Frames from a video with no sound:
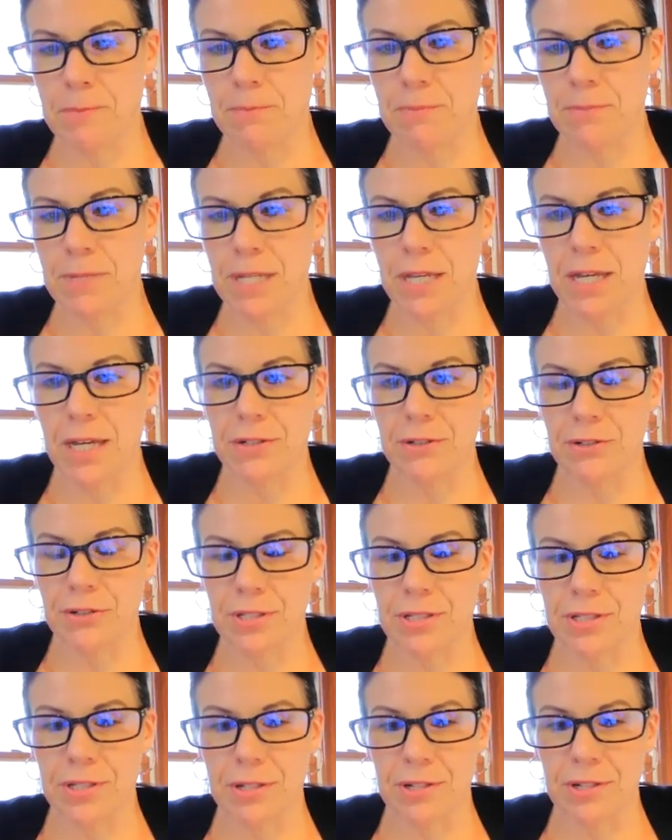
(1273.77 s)
he had
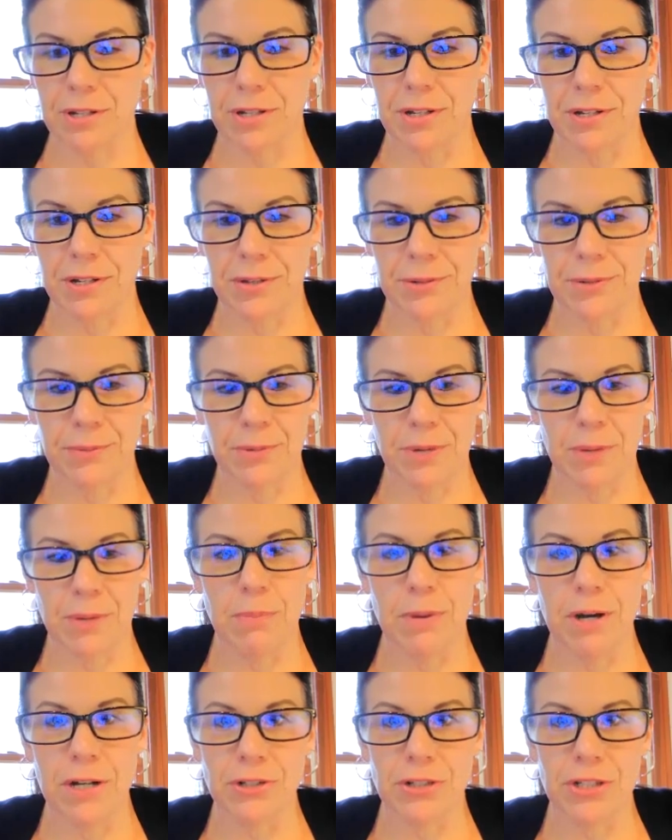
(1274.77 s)
just a
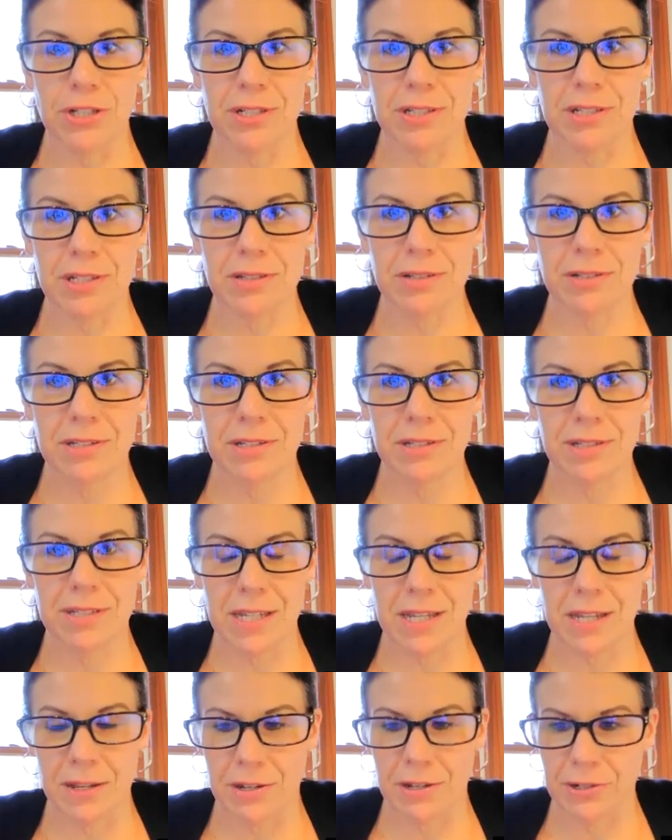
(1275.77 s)
budget to
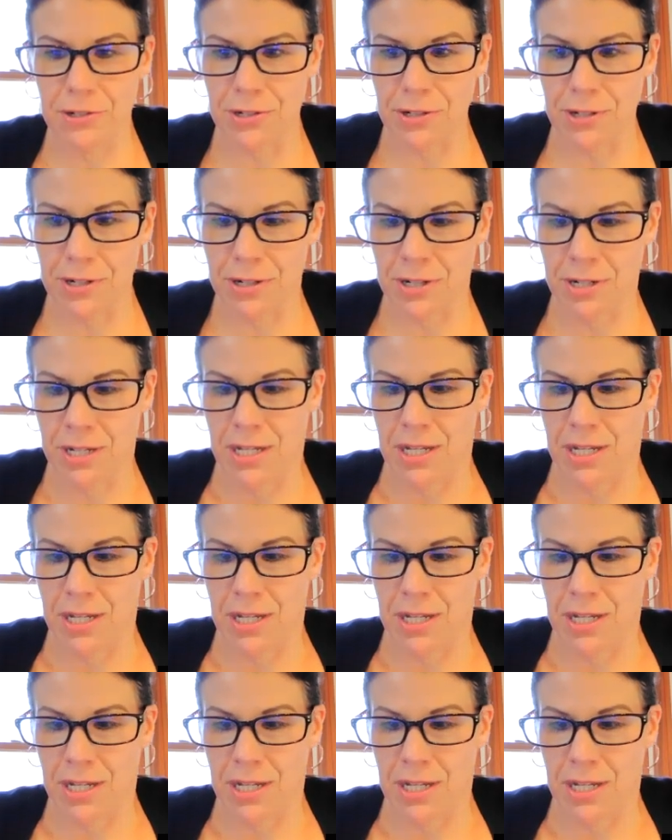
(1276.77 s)
stay under.